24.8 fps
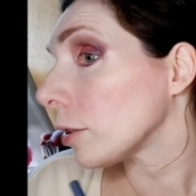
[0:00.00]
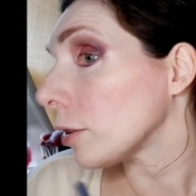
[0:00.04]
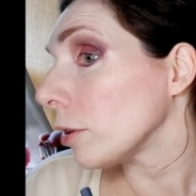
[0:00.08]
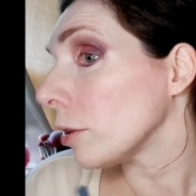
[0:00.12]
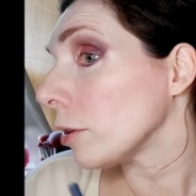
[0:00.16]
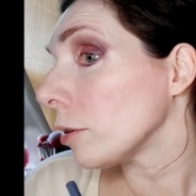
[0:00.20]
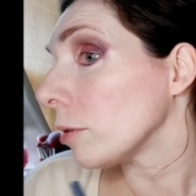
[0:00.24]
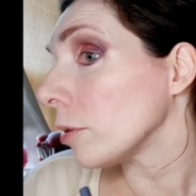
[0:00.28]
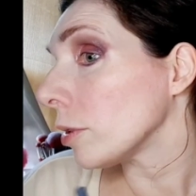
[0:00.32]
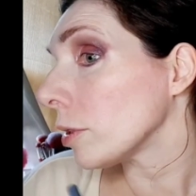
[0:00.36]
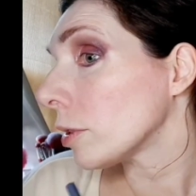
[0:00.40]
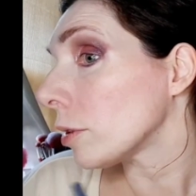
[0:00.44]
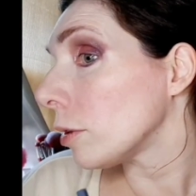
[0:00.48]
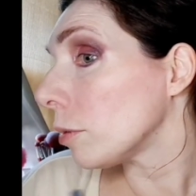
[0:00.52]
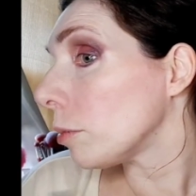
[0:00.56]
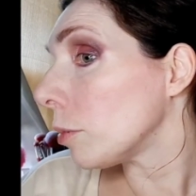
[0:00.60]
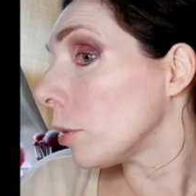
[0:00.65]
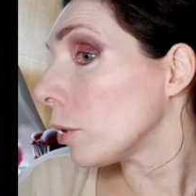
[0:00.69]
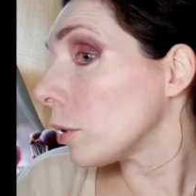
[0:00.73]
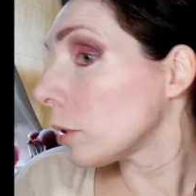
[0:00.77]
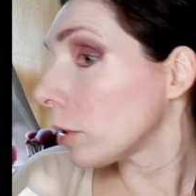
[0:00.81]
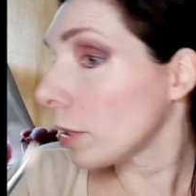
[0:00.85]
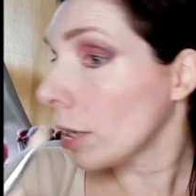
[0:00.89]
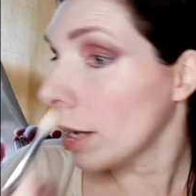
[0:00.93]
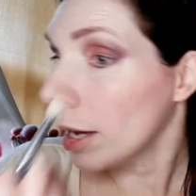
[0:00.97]
zone was the
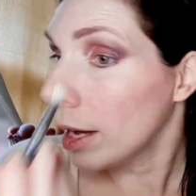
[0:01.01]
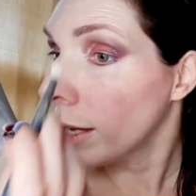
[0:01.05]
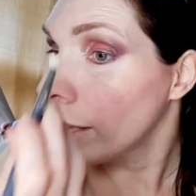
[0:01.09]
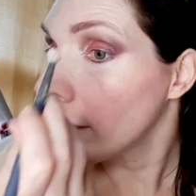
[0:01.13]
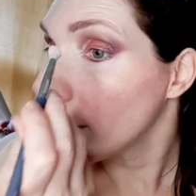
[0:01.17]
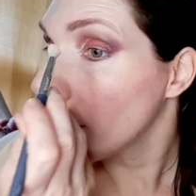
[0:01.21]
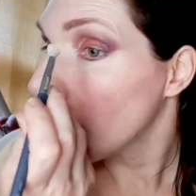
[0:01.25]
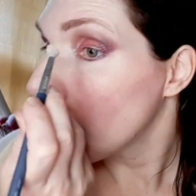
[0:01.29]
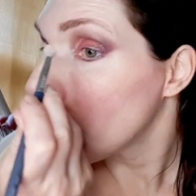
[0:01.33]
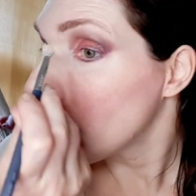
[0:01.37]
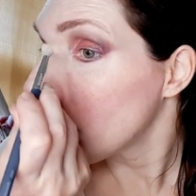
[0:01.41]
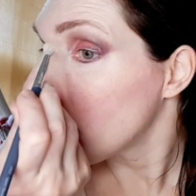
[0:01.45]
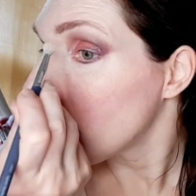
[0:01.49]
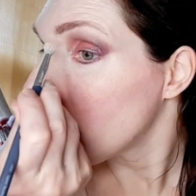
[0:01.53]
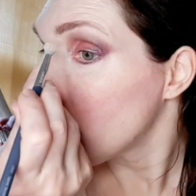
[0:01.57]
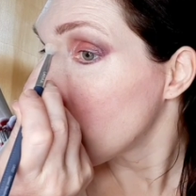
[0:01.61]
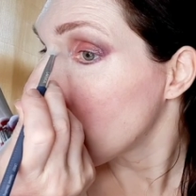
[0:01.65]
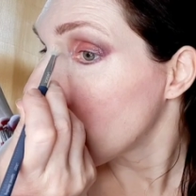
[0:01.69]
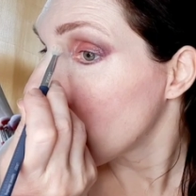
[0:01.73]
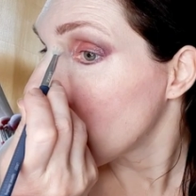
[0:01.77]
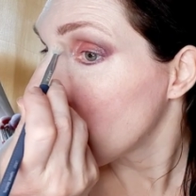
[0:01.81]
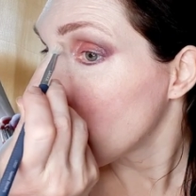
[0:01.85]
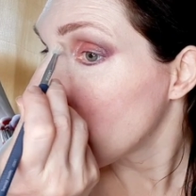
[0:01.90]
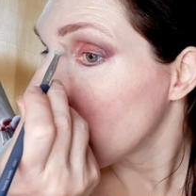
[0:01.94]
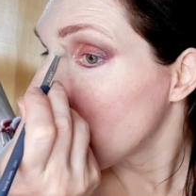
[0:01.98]
most at.
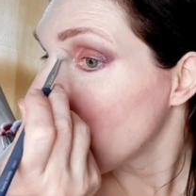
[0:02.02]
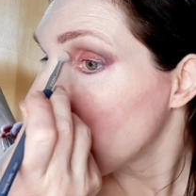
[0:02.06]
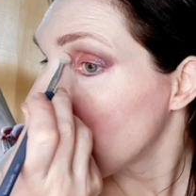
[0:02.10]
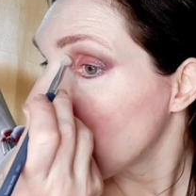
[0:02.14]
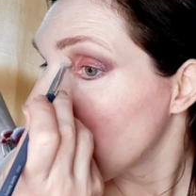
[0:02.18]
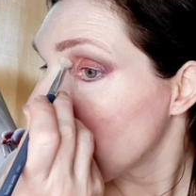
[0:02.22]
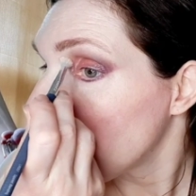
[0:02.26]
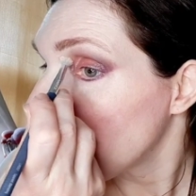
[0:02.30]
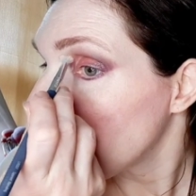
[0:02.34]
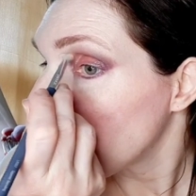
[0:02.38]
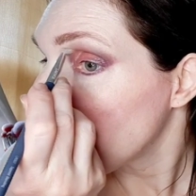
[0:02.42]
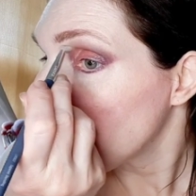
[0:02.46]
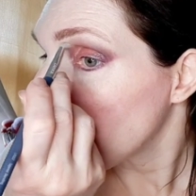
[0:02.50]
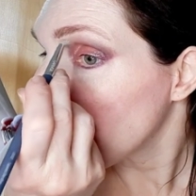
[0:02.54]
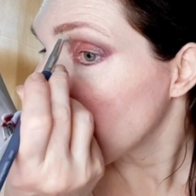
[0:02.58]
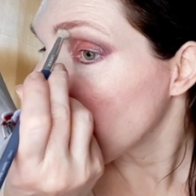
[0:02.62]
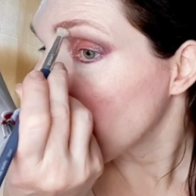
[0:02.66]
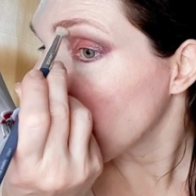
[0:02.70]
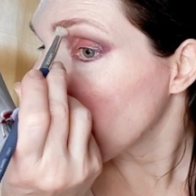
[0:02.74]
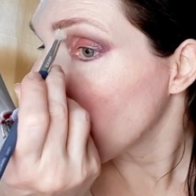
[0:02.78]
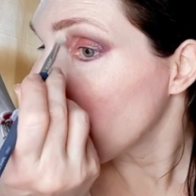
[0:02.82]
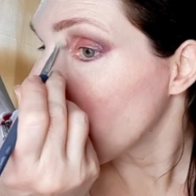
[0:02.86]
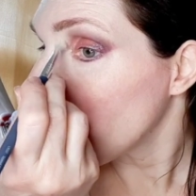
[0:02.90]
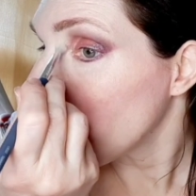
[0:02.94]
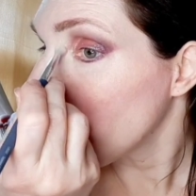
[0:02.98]
So we're
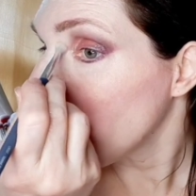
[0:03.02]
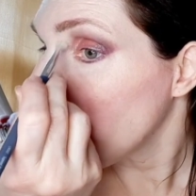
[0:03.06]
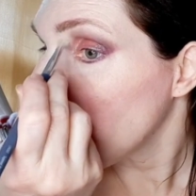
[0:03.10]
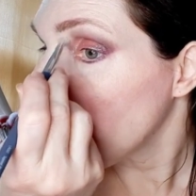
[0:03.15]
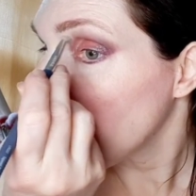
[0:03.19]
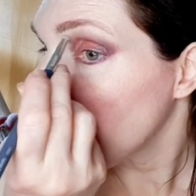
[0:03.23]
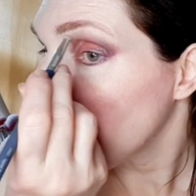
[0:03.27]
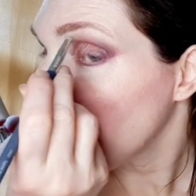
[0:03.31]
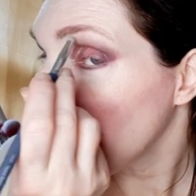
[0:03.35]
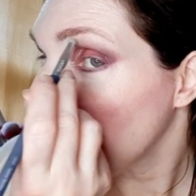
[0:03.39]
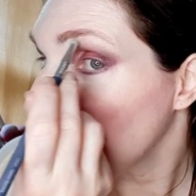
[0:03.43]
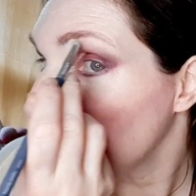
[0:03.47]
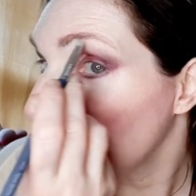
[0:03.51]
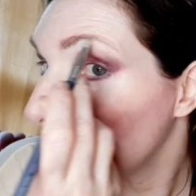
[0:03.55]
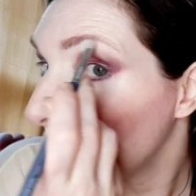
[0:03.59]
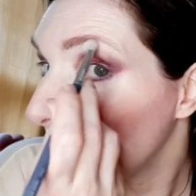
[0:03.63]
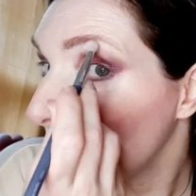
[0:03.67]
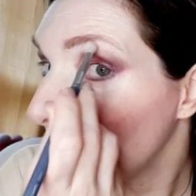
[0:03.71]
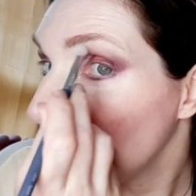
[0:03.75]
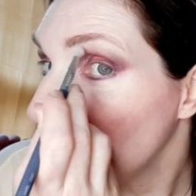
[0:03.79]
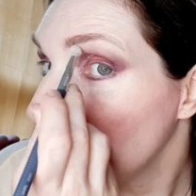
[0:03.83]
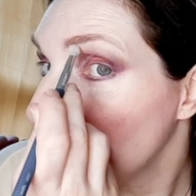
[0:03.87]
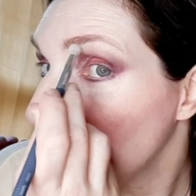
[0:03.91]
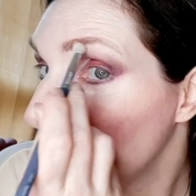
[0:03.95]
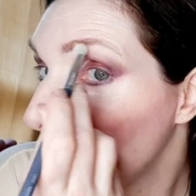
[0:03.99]
going to go in
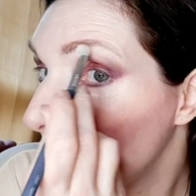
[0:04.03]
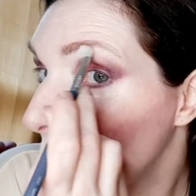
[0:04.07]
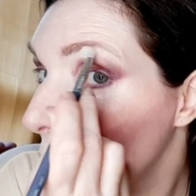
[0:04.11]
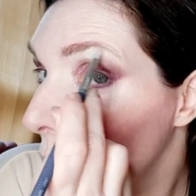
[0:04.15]
here.